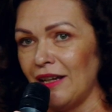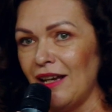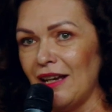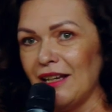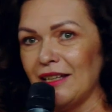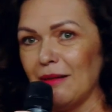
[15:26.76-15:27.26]

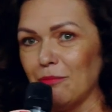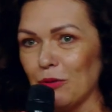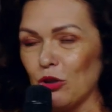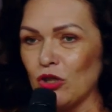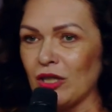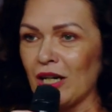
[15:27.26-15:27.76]
Because
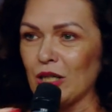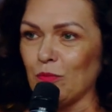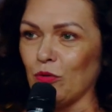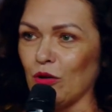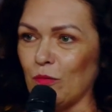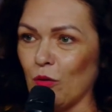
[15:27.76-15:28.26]

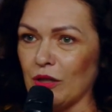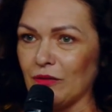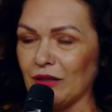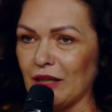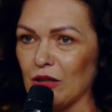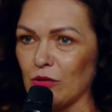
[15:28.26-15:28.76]
everybody was
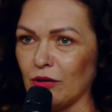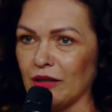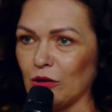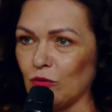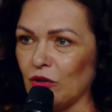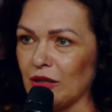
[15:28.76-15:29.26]
a
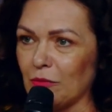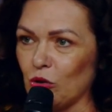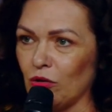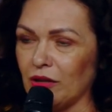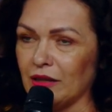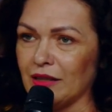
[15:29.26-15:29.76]
volunteer. Uh,
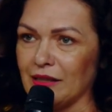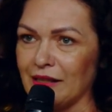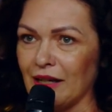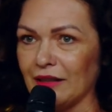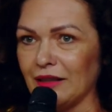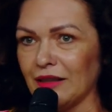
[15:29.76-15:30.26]

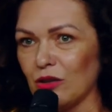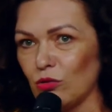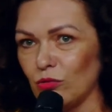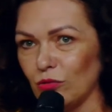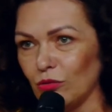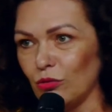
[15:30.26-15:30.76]
so
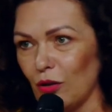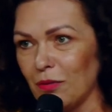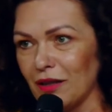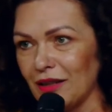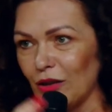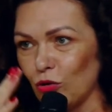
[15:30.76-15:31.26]
uh,
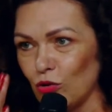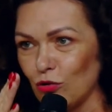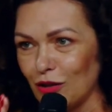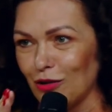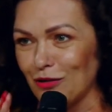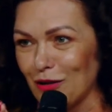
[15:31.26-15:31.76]
sometimes you
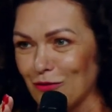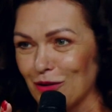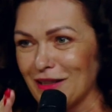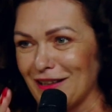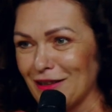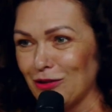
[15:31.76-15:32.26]
go through the
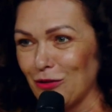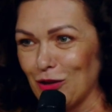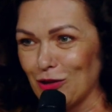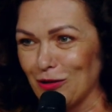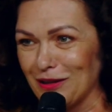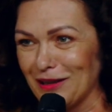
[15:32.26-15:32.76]

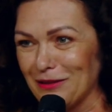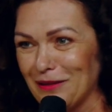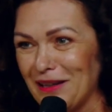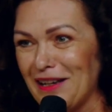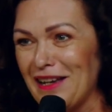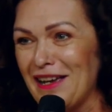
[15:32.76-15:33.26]
checkpoint
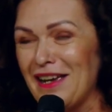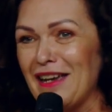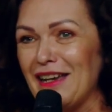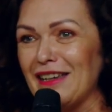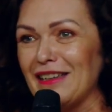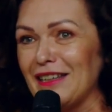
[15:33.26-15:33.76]
and uh,
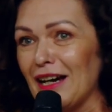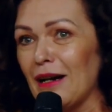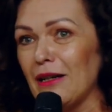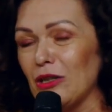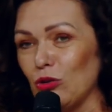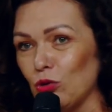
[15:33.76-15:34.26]
the
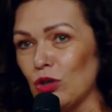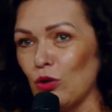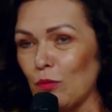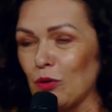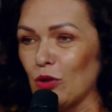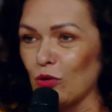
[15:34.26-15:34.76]

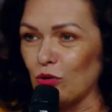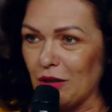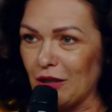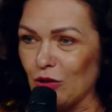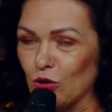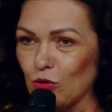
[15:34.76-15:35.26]

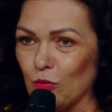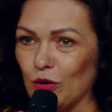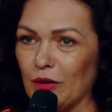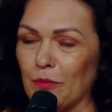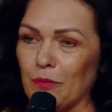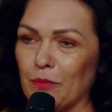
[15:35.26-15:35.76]
uh,
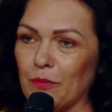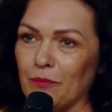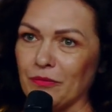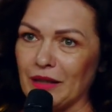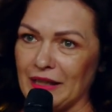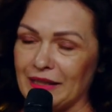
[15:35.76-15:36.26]
serviceman
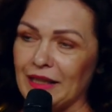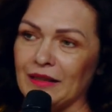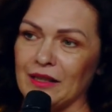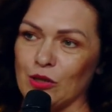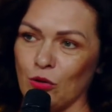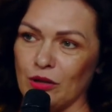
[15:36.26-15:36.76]
on the
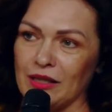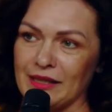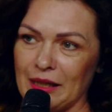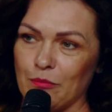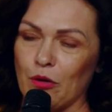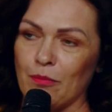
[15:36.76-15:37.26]
checkpoint
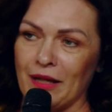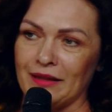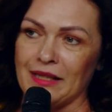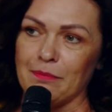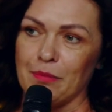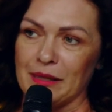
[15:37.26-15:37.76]
says that
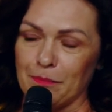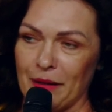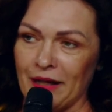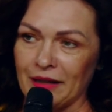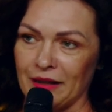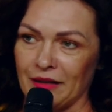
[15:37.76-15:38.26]
you are
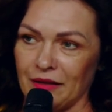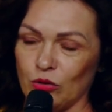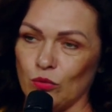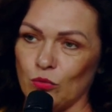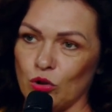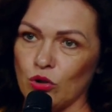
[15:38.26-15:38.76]
the
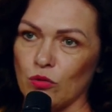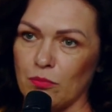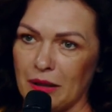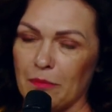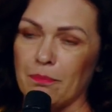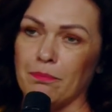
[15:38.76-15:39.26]
30th
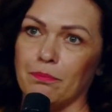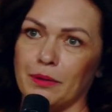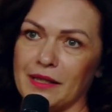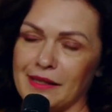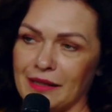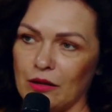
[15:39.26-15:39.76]
volunteer
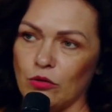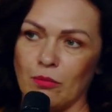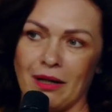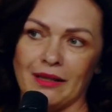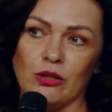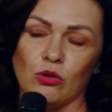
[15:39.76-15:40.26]
car that
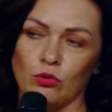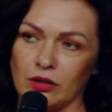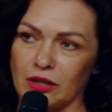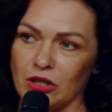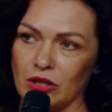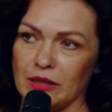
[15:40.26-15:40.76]
is
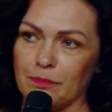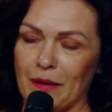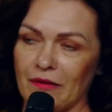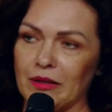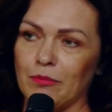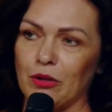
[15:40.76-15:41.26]
driving to the